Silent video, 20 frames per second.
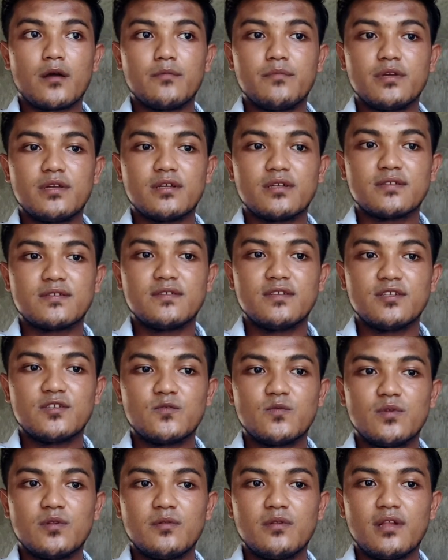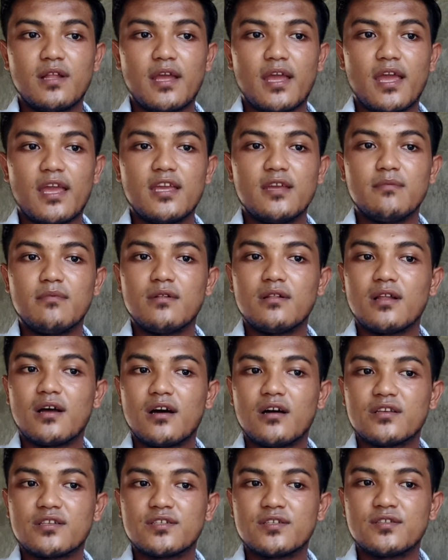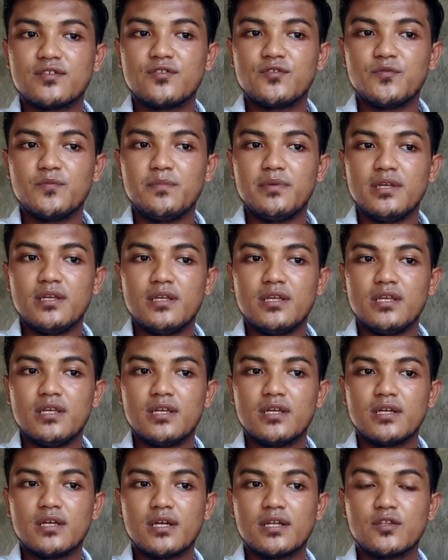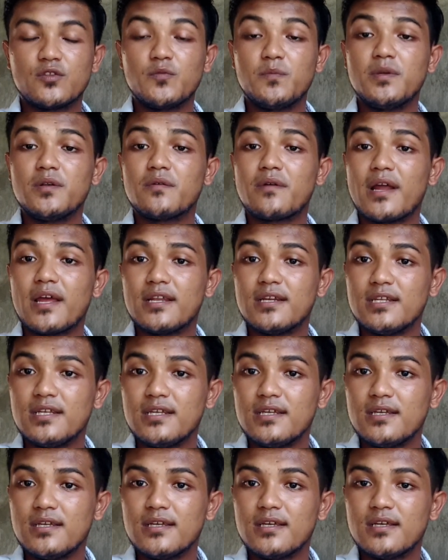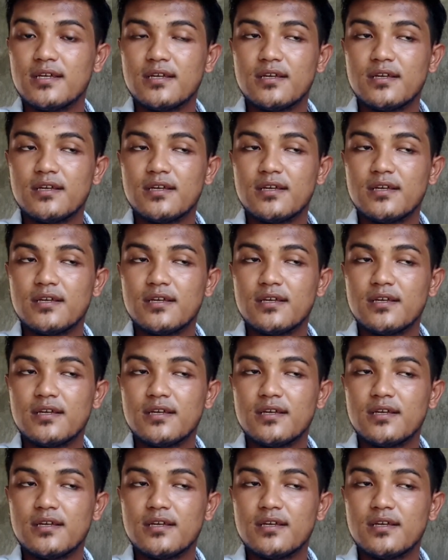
because this will enable us to be ready